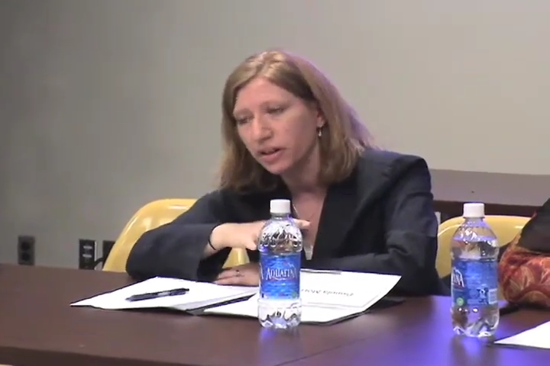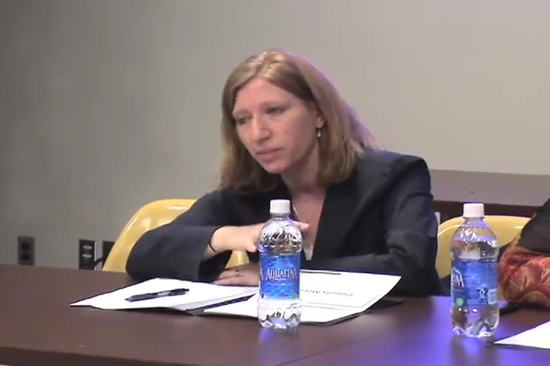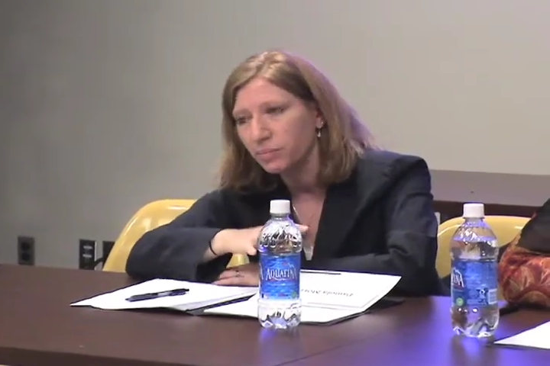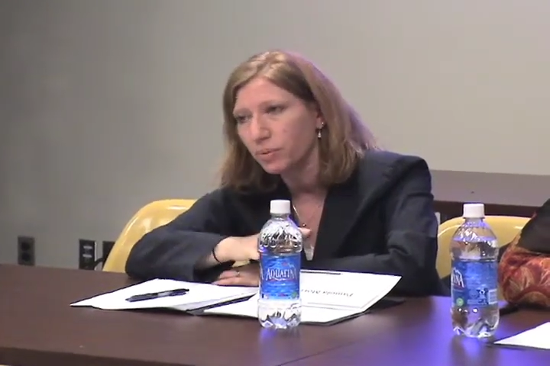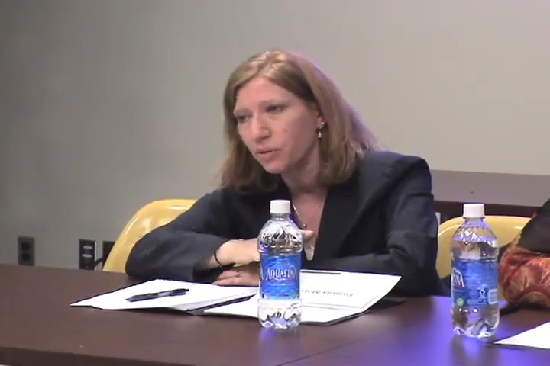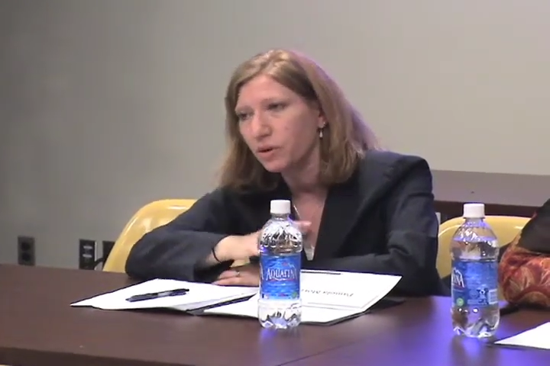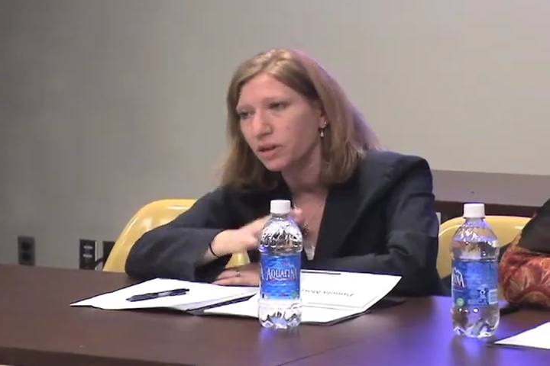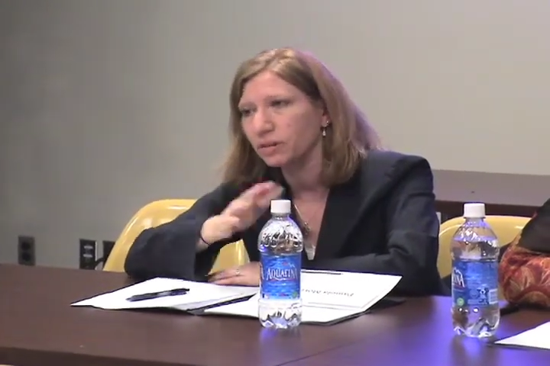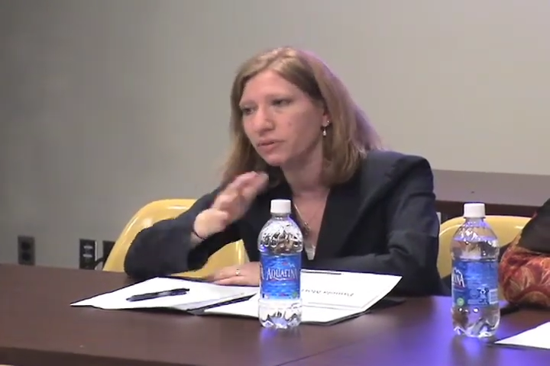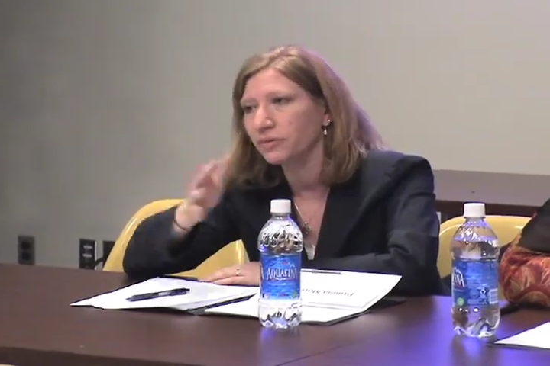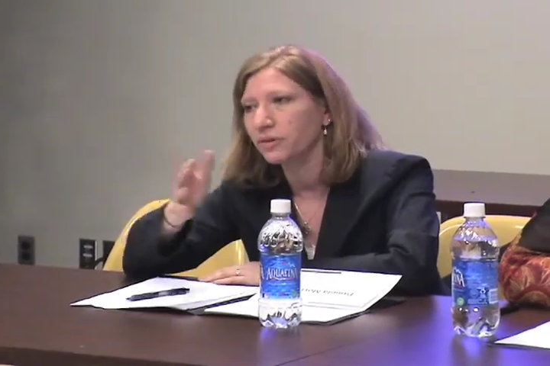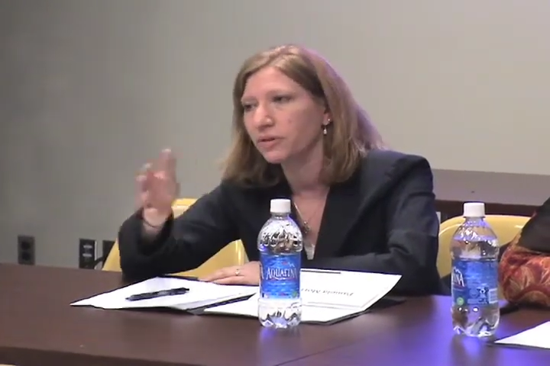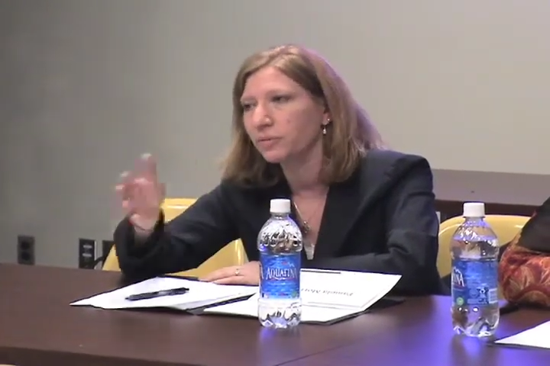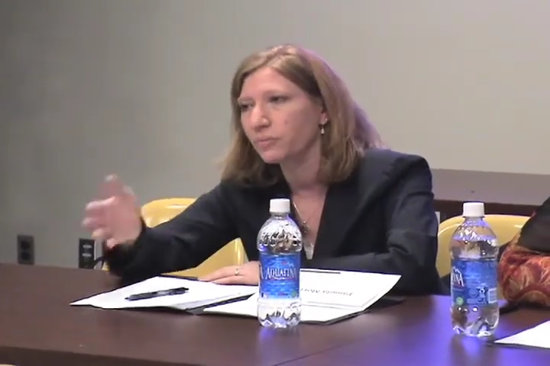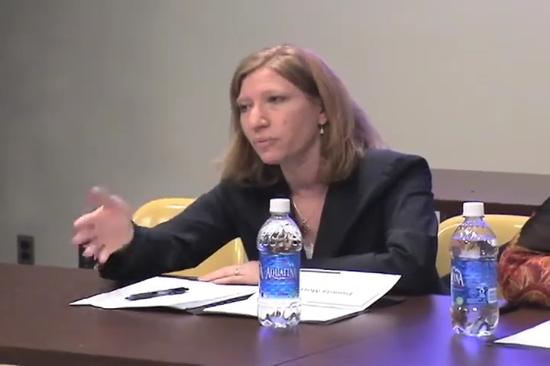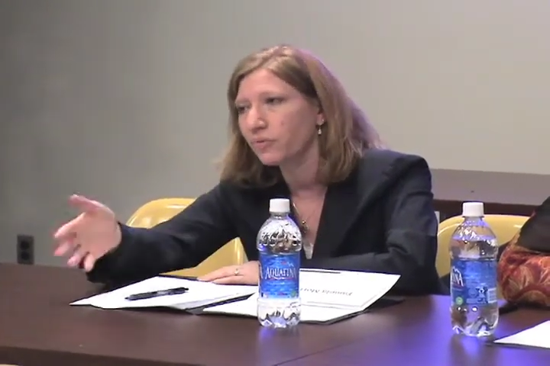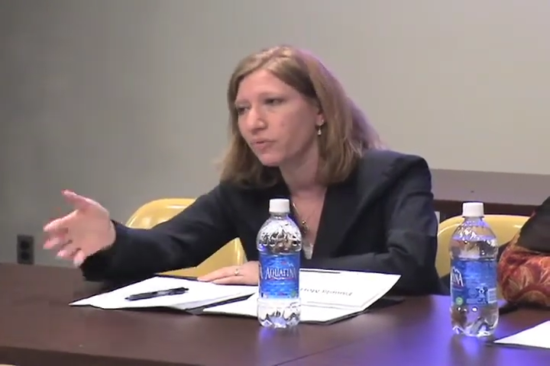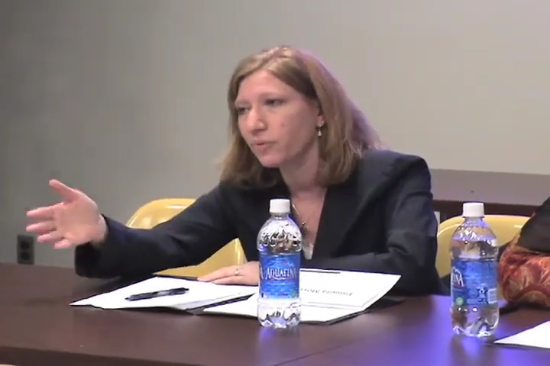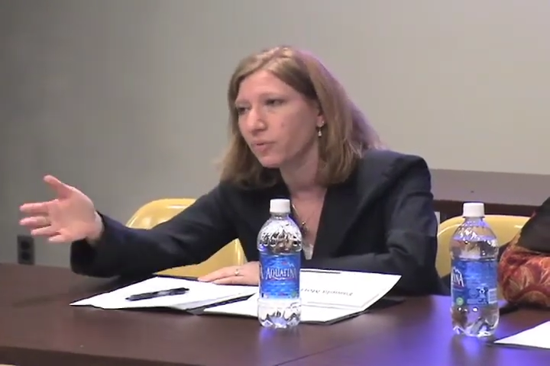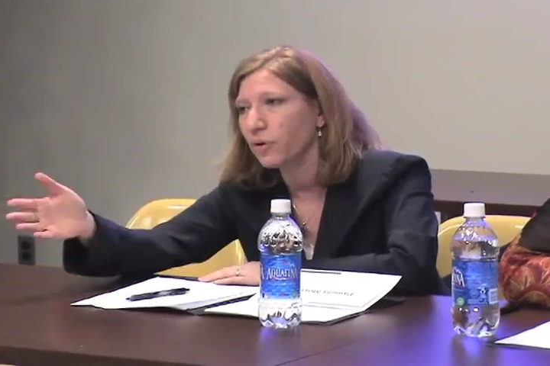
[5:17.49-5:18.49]
important for
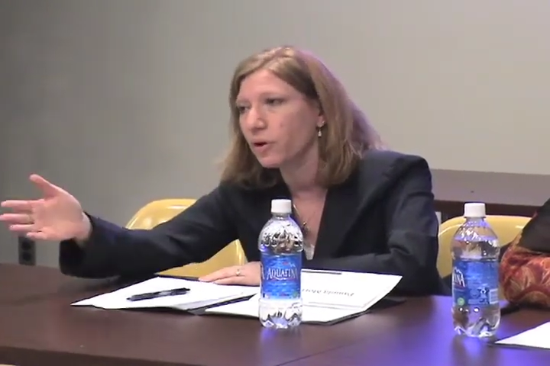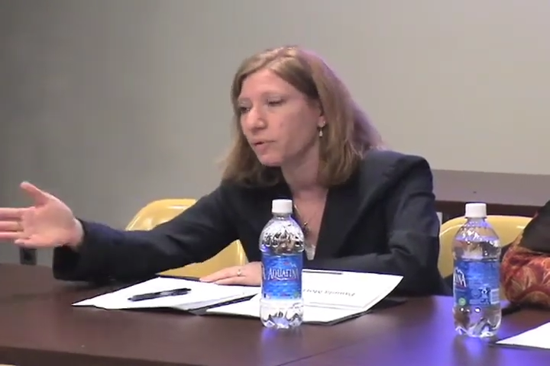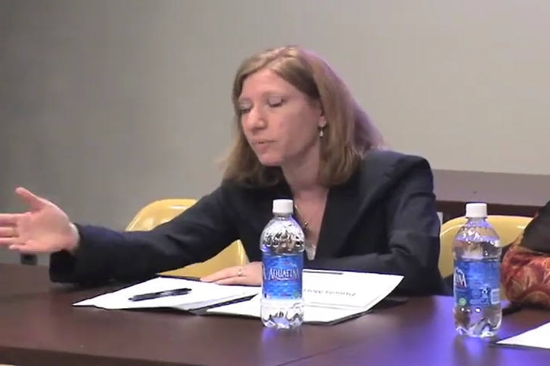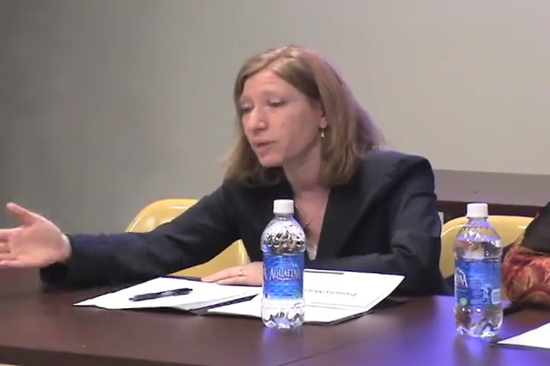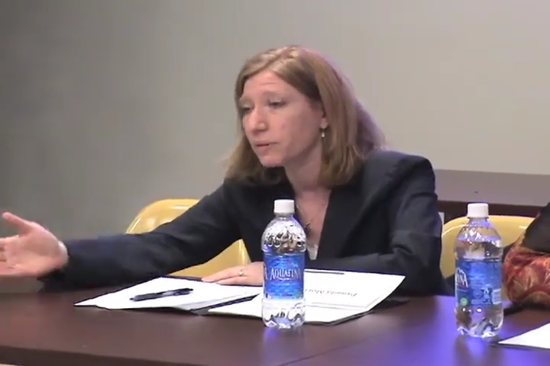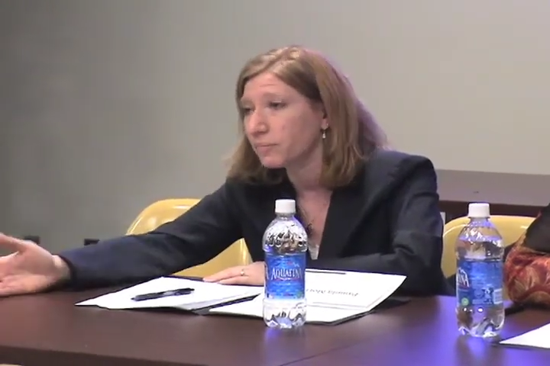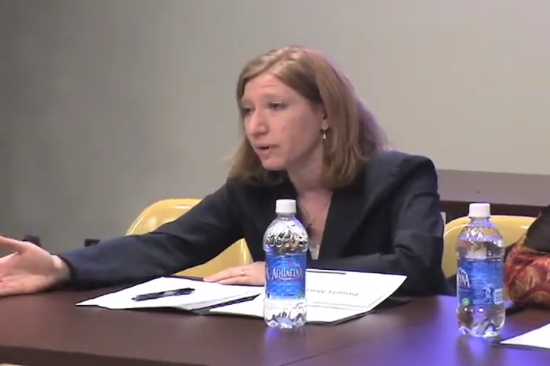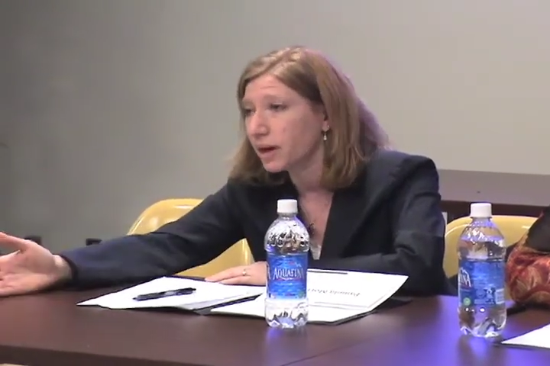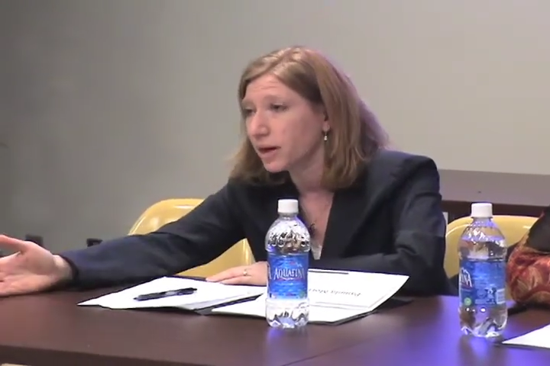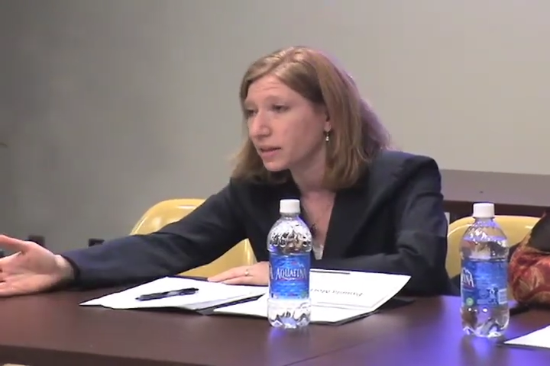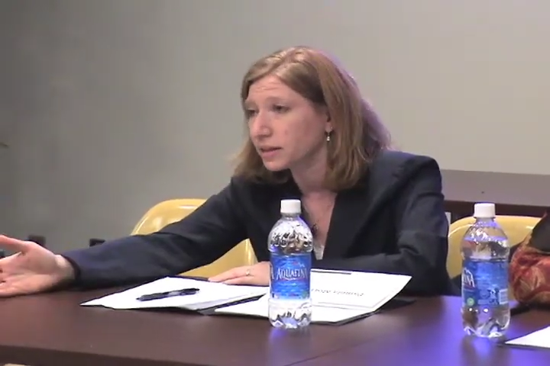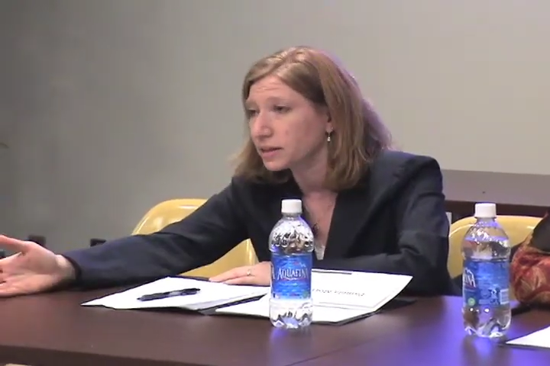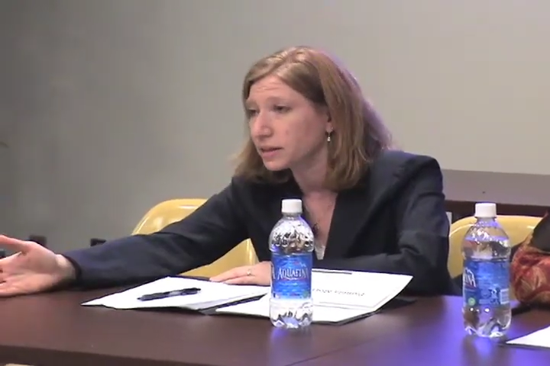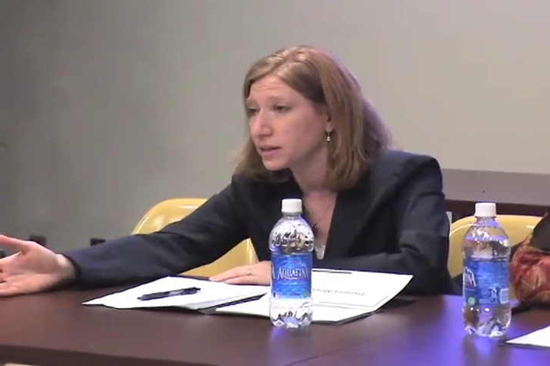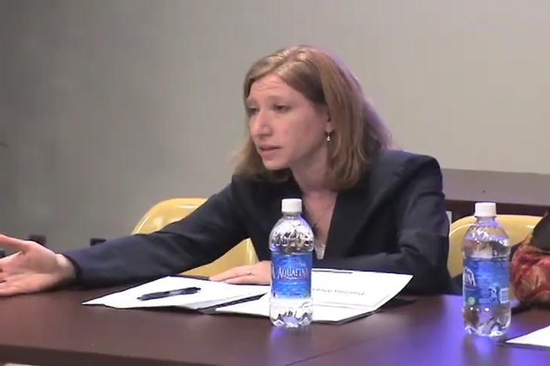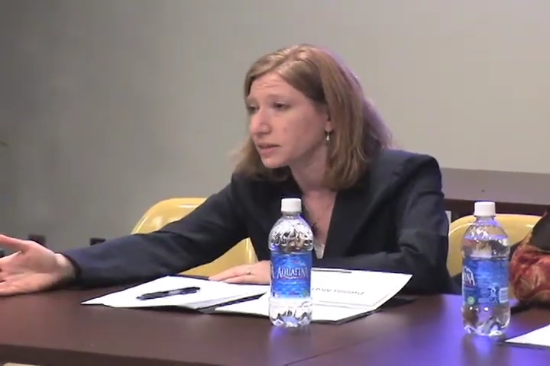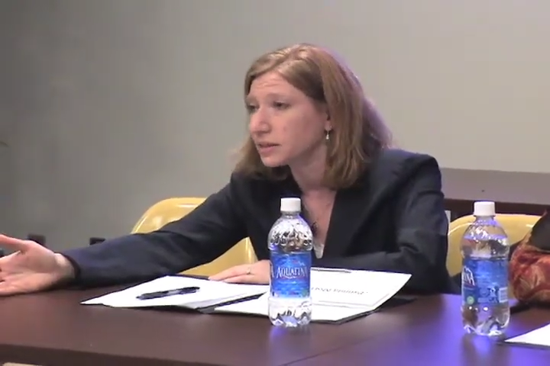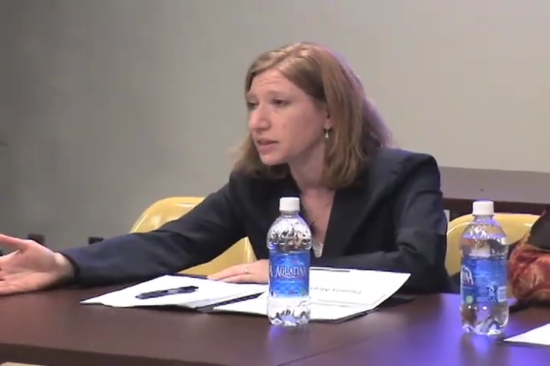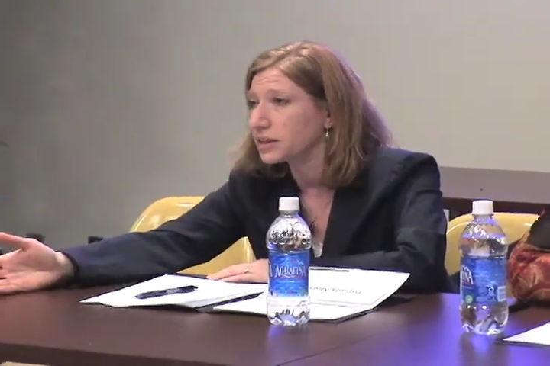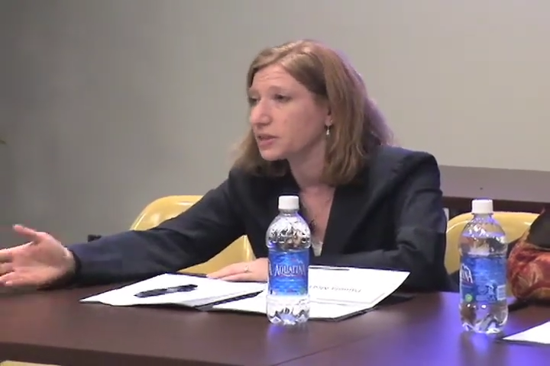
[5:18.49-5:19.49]
informing policy
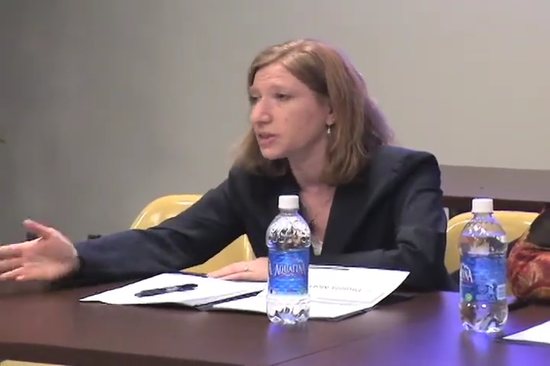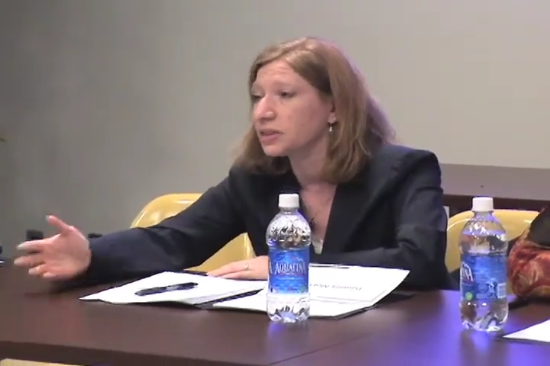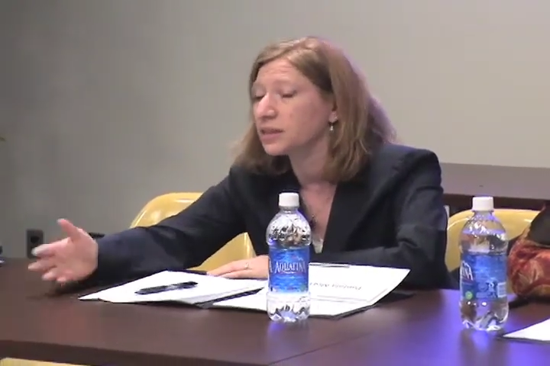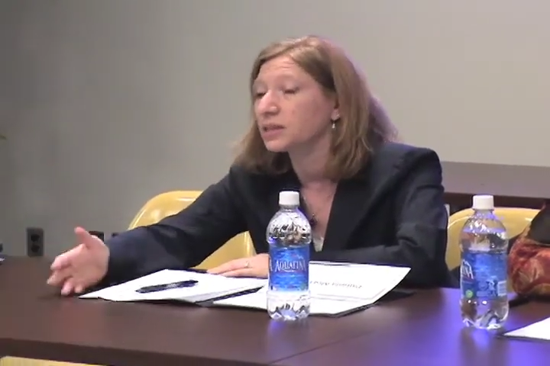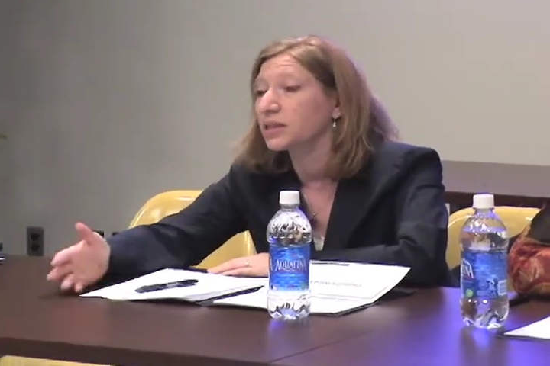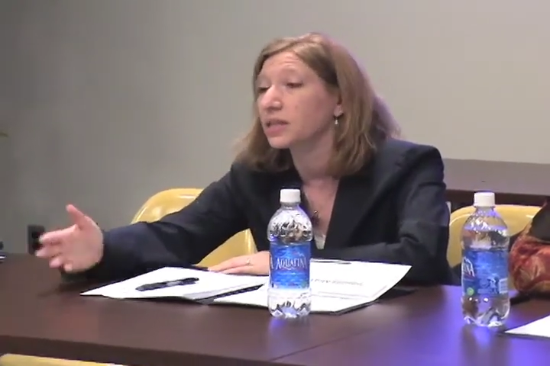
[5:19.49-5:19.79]
decisions,